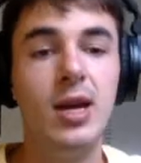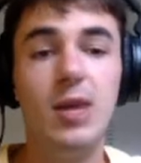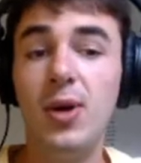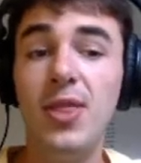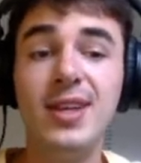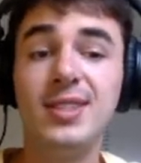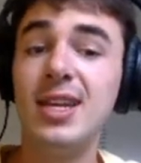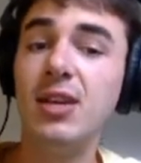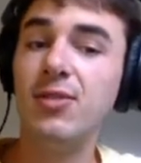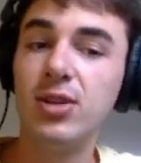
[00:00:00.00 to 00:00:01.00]
And while that's the
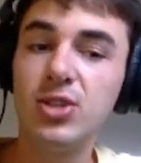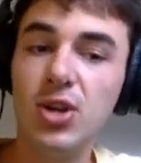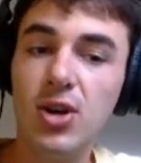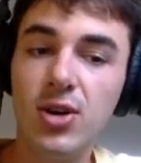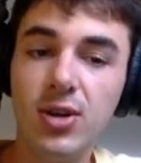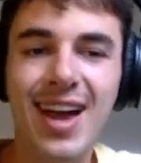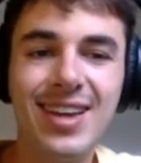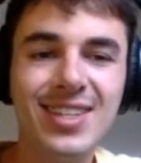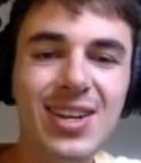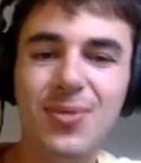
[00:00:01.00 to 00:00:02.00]
end of our song, I
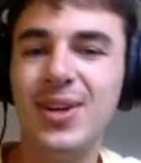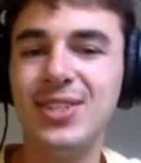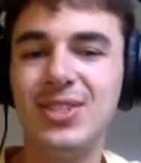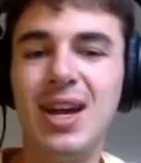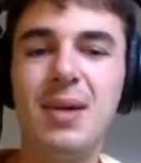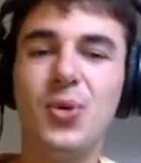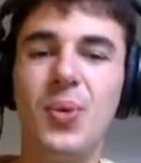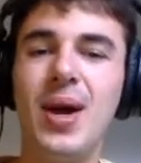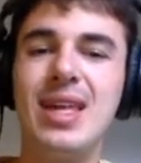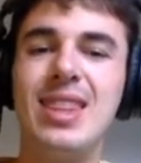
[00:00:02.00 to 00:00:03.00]
didn't want to stop
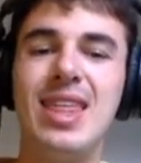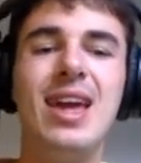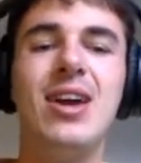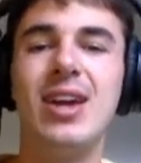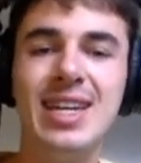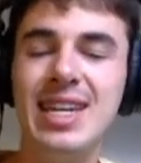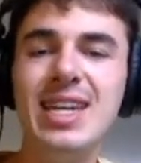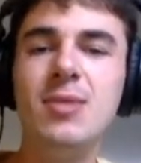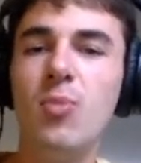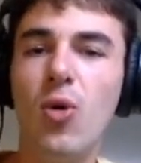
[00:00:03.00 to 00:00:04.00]
quite there. It
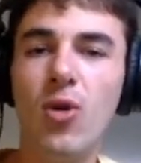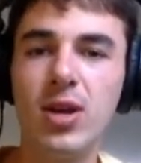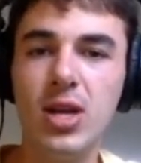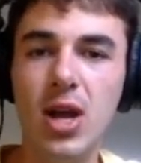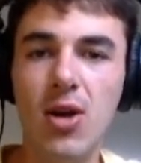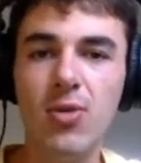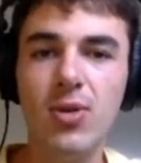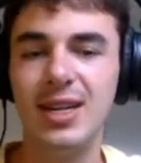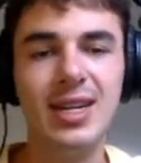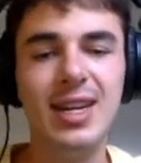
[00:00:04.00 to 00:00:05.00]
needed more, you know?
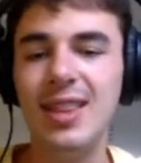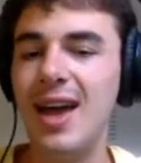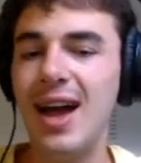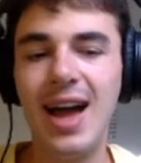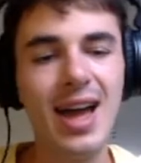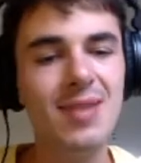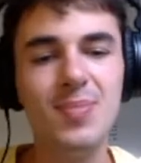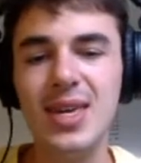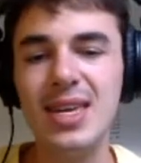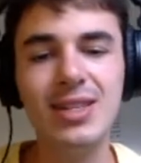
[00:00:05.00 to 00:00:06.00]
It needed the
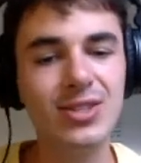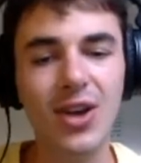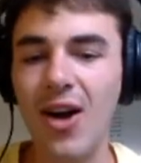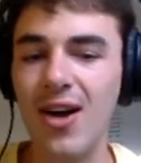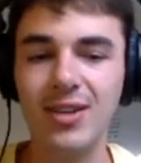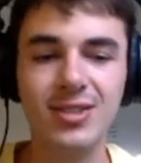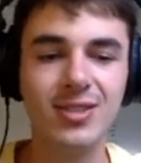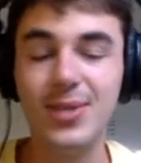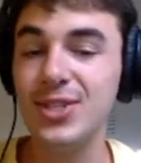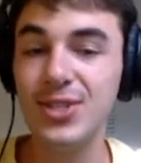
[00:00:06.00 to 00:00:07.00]
IP sauce,
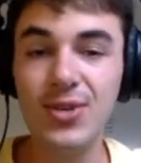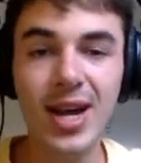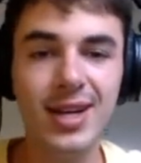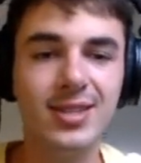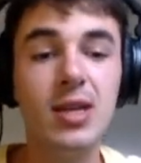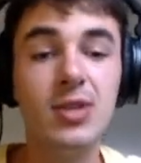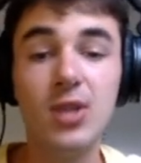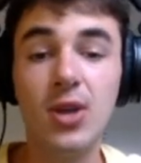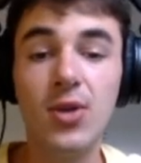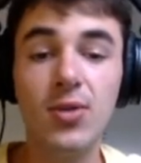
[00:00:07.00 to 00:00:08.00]
which is you guys. And
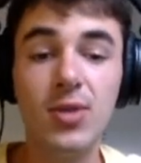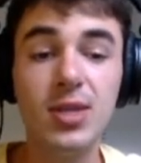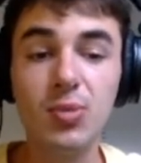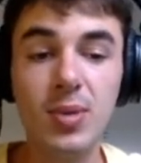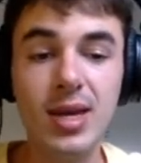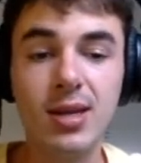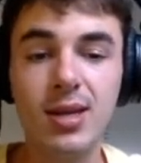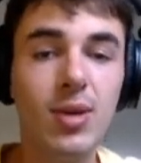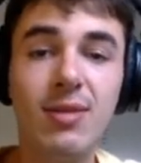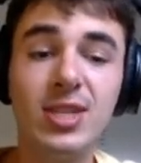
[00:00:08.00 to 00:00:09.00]
so this week,
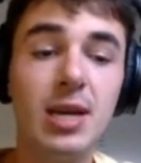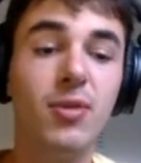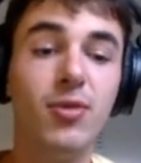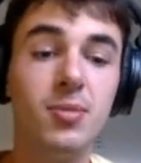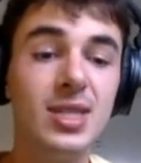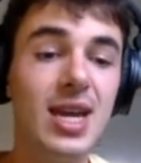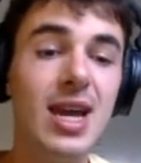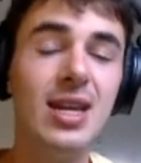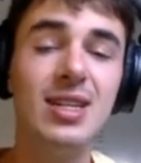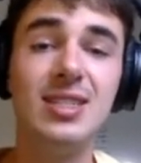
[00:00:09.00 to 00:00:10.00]
we have a sample from
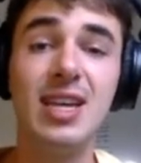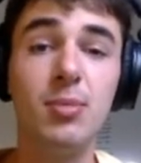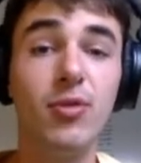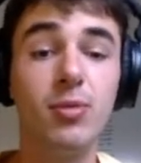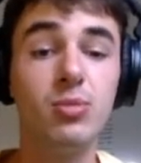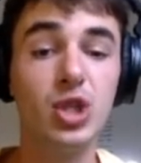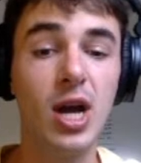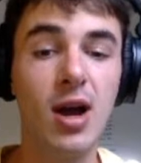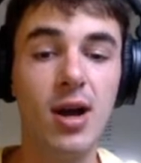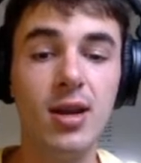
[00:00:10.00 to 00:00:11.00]
Dan and a sample from
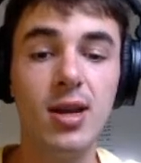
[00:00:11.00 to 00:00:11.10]
John.